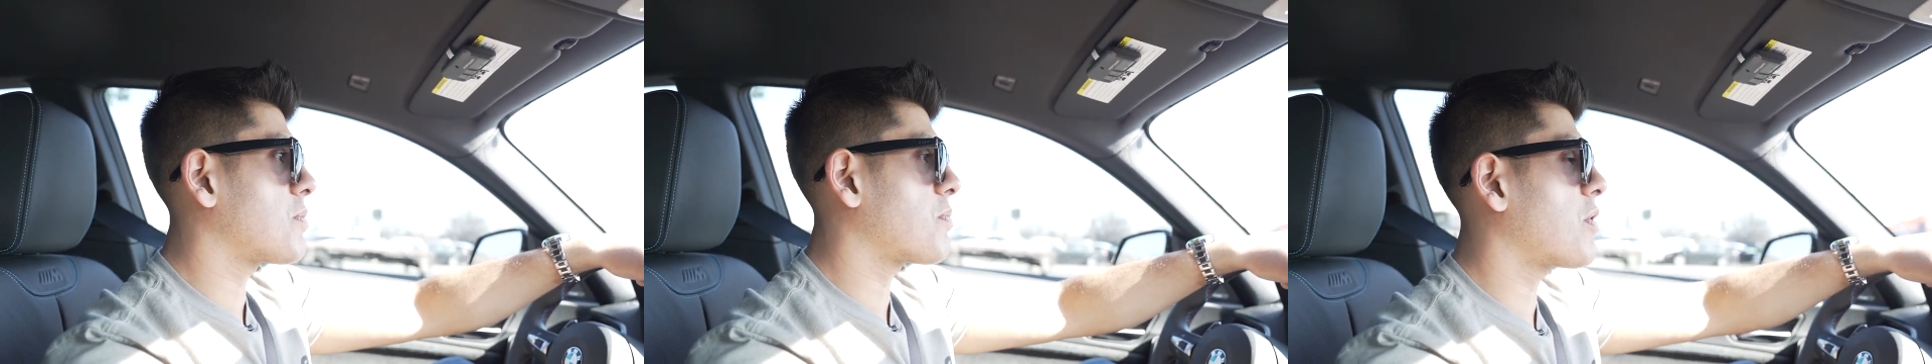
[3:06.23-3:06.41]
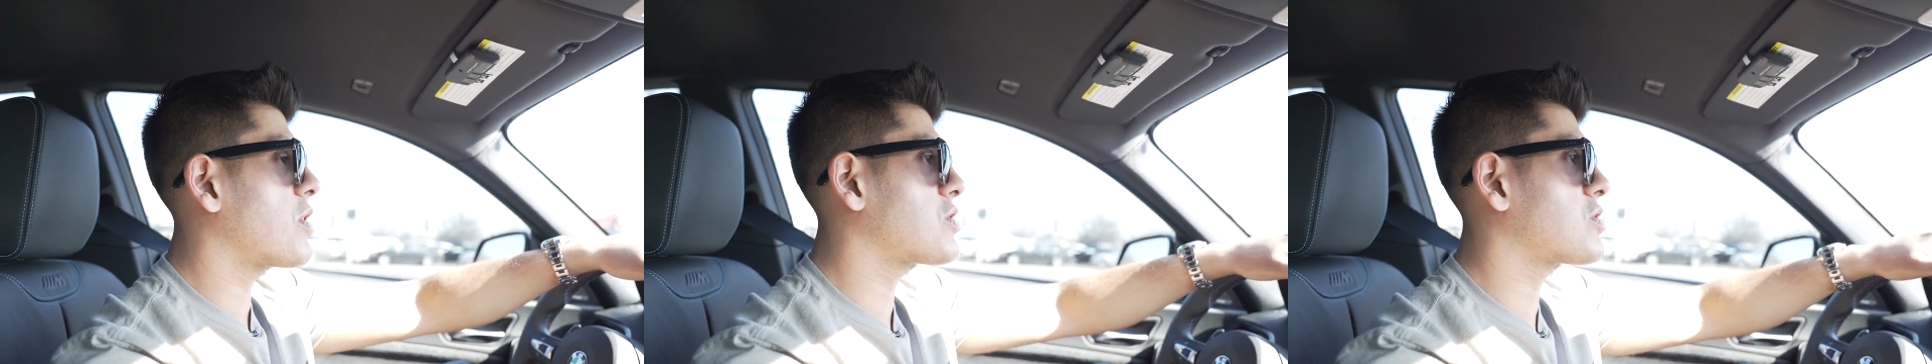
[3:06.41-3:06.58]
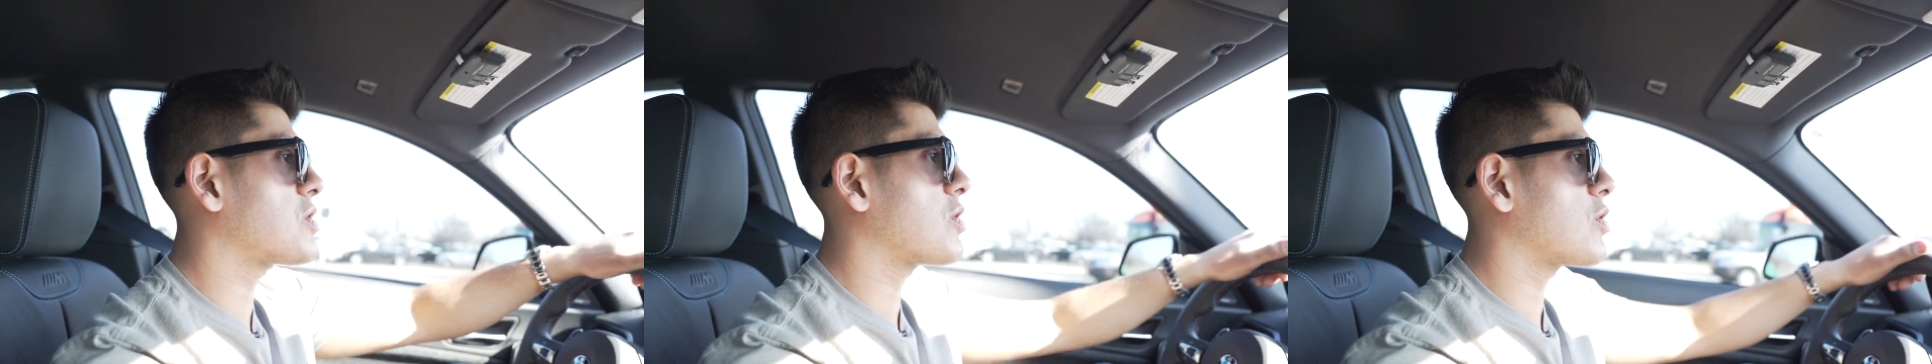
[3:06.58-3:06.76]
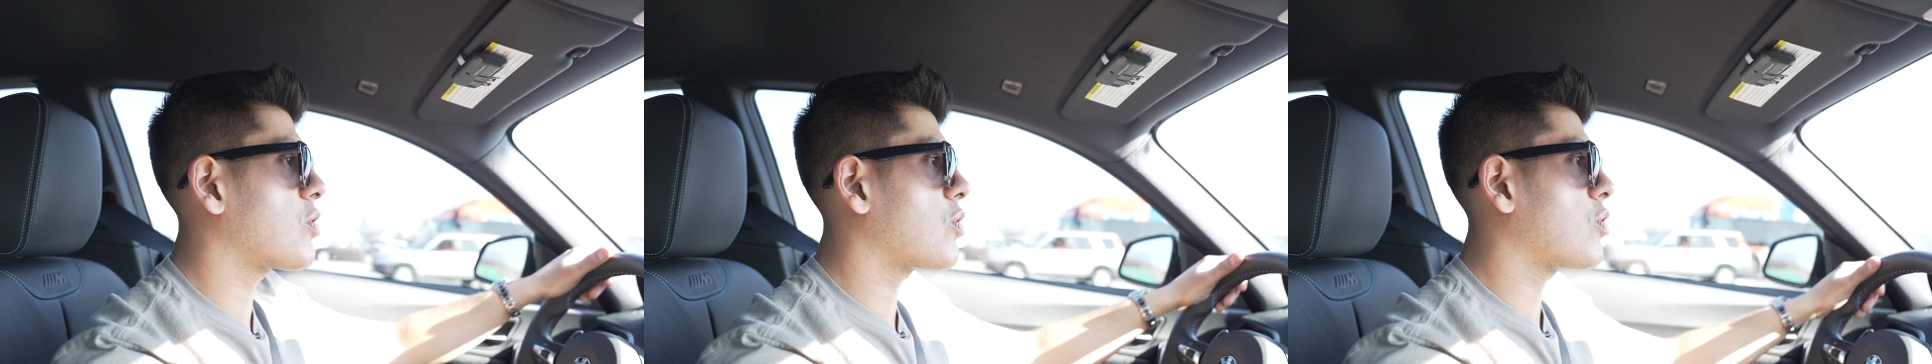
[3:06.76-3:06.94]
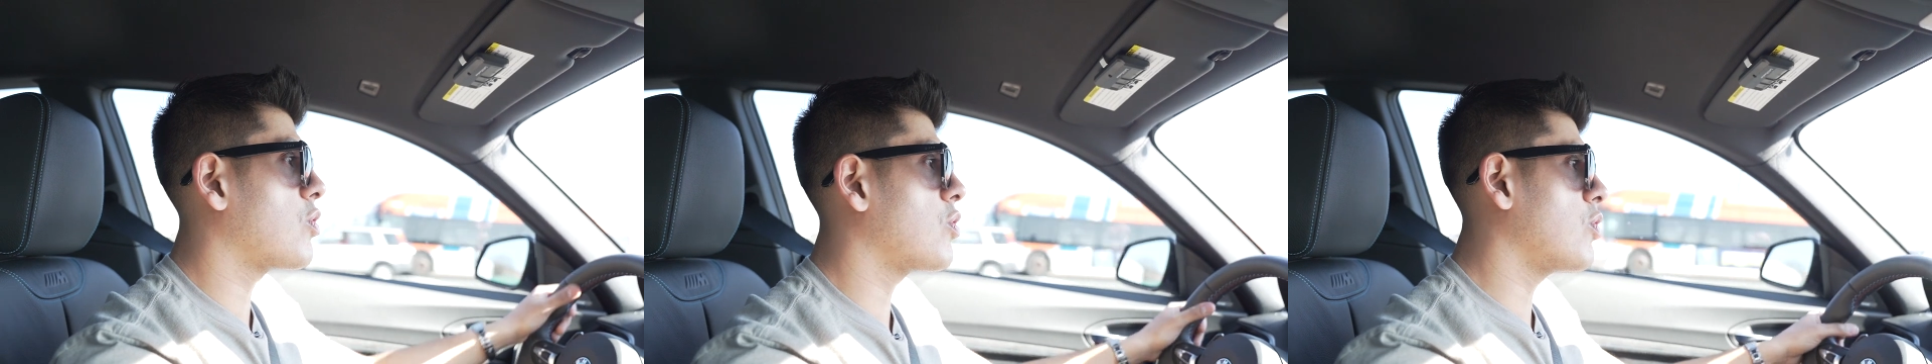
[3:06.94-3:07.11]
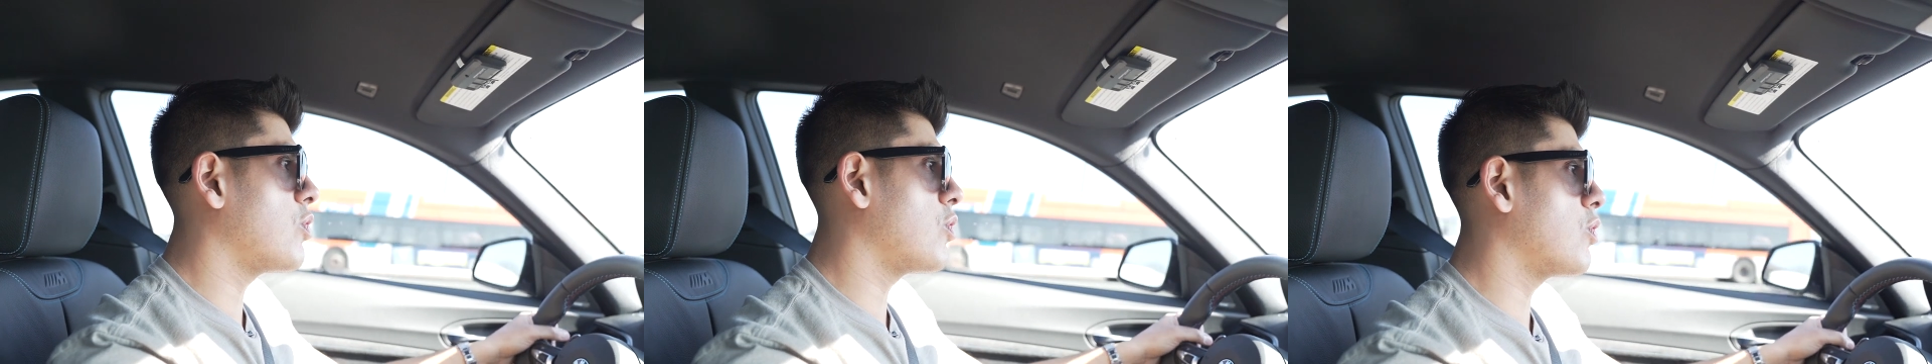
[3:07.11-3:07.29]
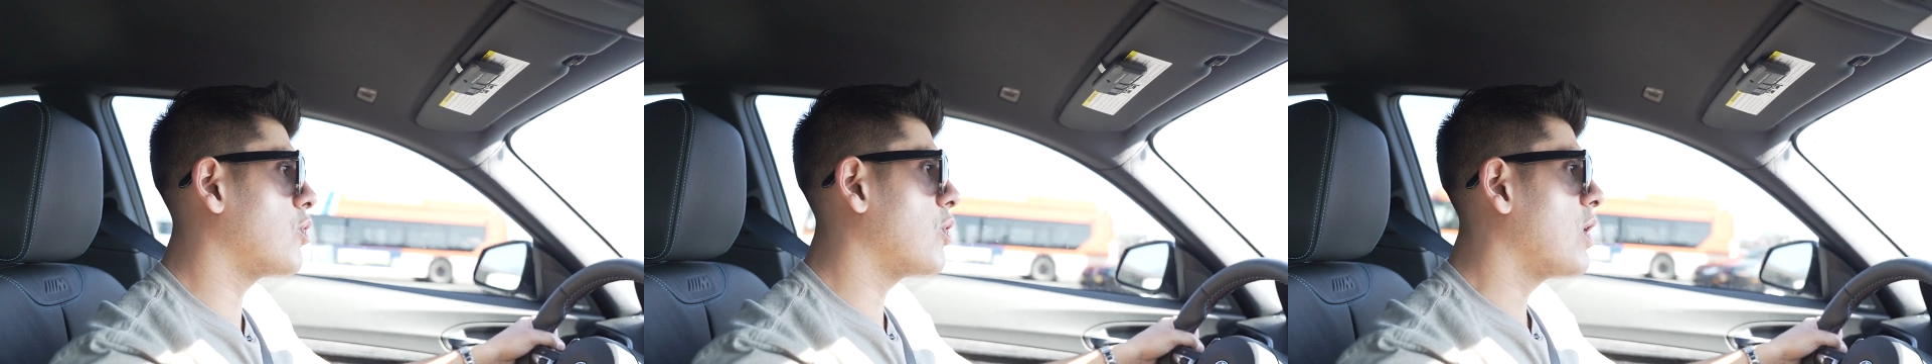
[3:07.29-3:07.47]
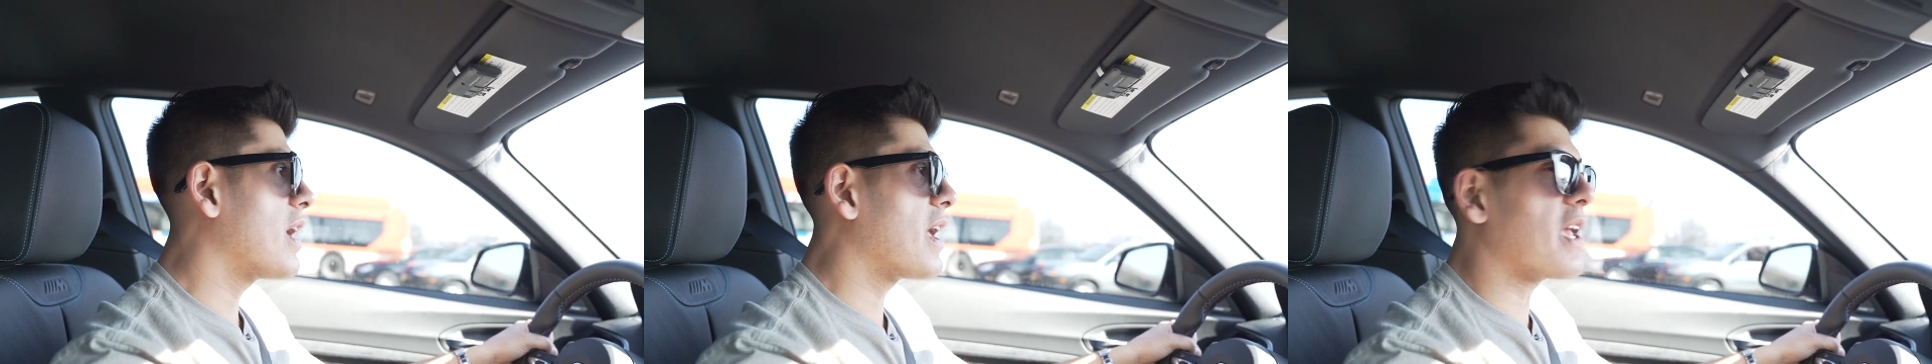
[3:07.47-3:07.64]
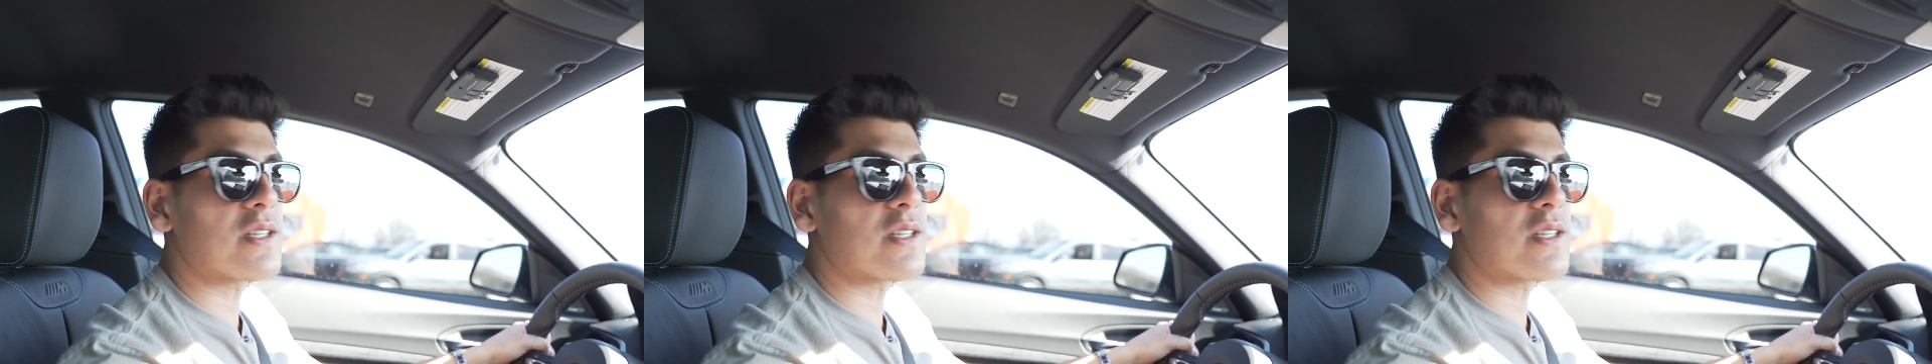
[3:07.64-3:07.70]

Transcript: the person who